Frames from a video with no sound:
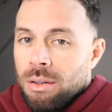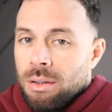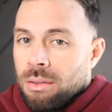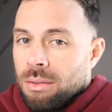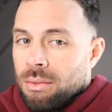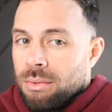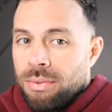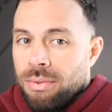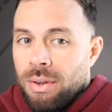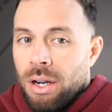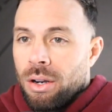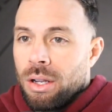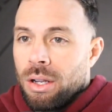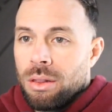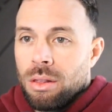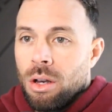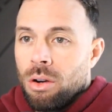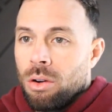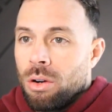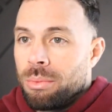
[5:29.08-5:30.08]
very
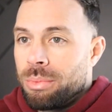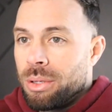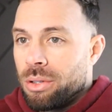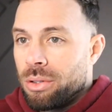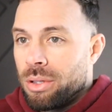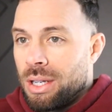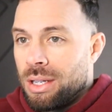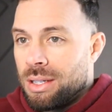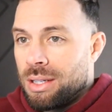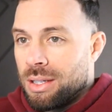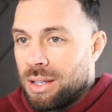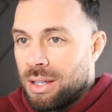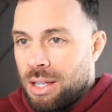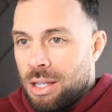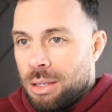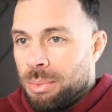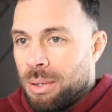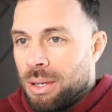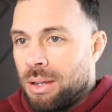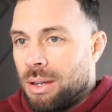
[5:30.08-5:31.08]
low ability to
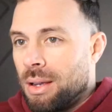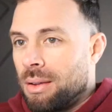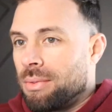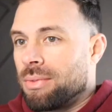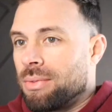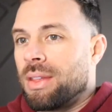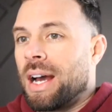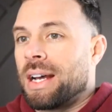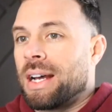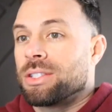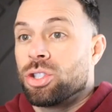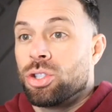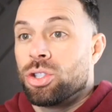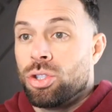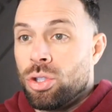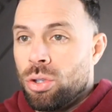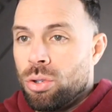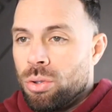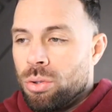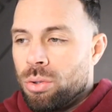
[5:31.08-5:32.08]
keep it. If that's
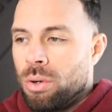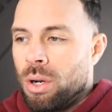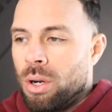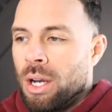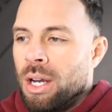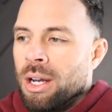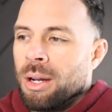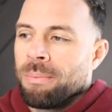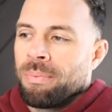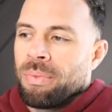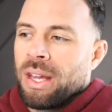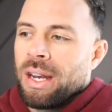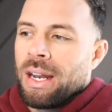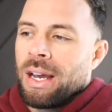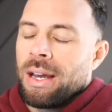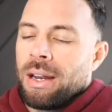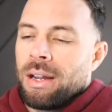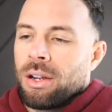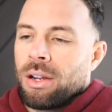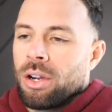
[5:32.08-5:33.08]
you, then
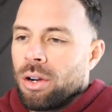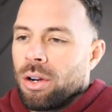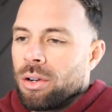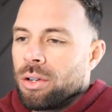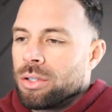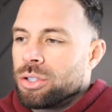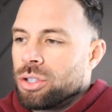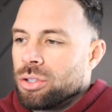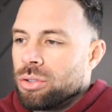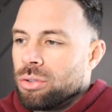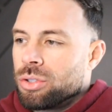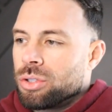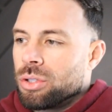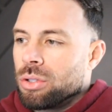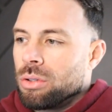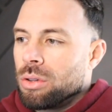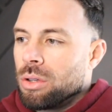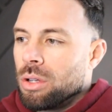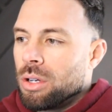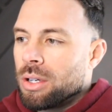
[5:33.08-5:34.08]
I'd encourage you to
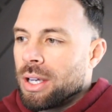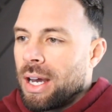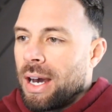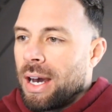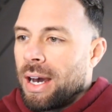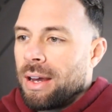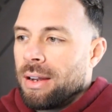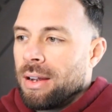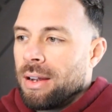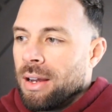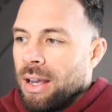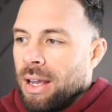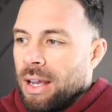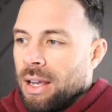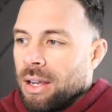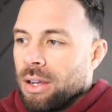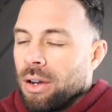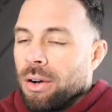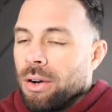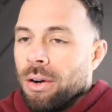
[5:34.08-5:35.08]
look at
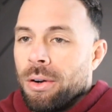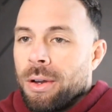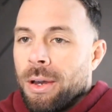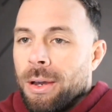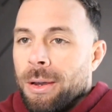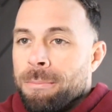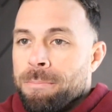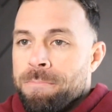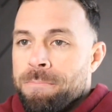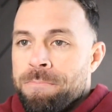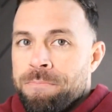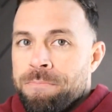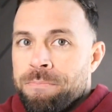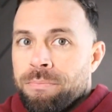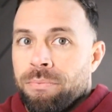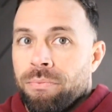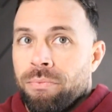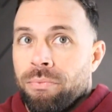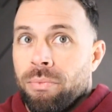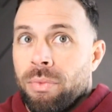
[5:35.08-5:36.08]
and go, okay,
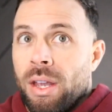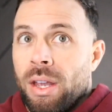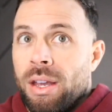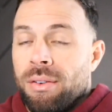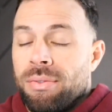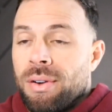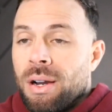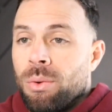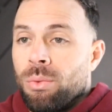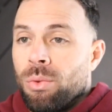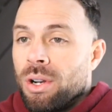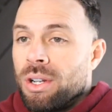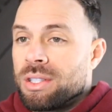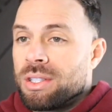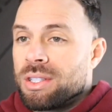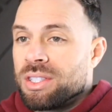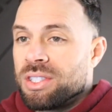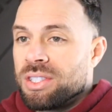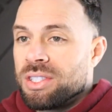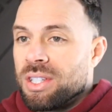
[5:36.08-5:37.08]
if I want it
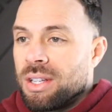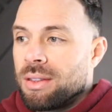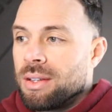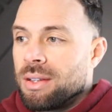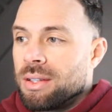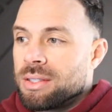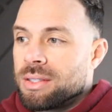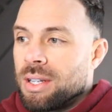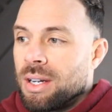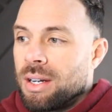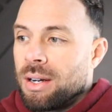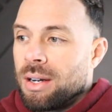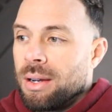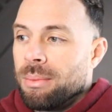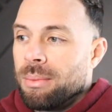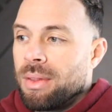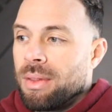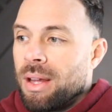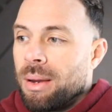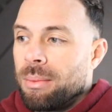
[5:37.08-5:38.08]
to stick this
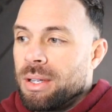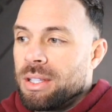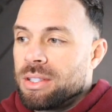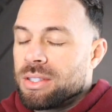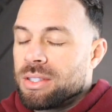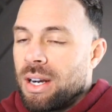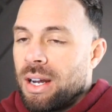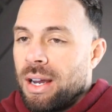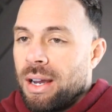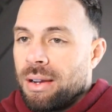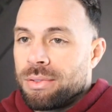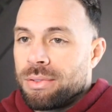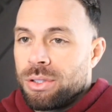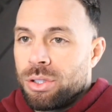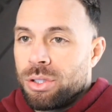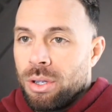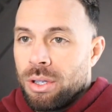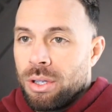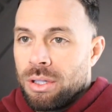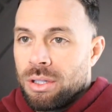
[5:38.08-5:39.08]
time, that means that I have to
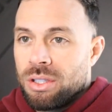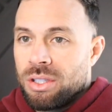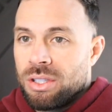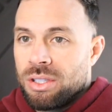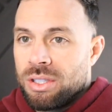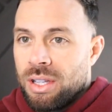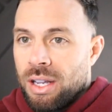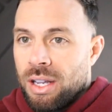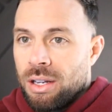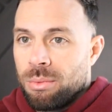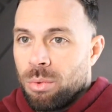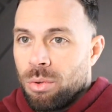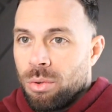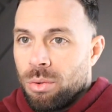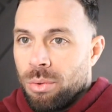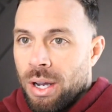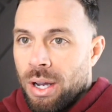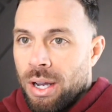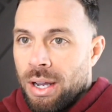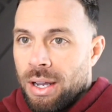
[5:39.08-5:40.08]
do it in a
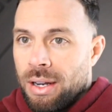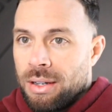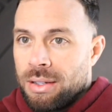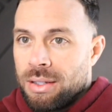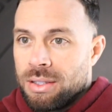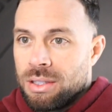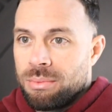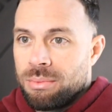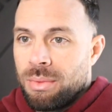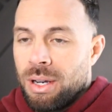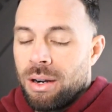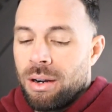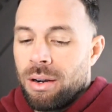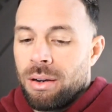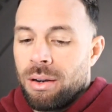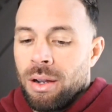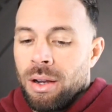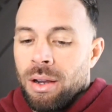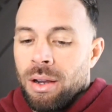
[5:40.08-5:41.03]
sustainable way. And it doesn't matter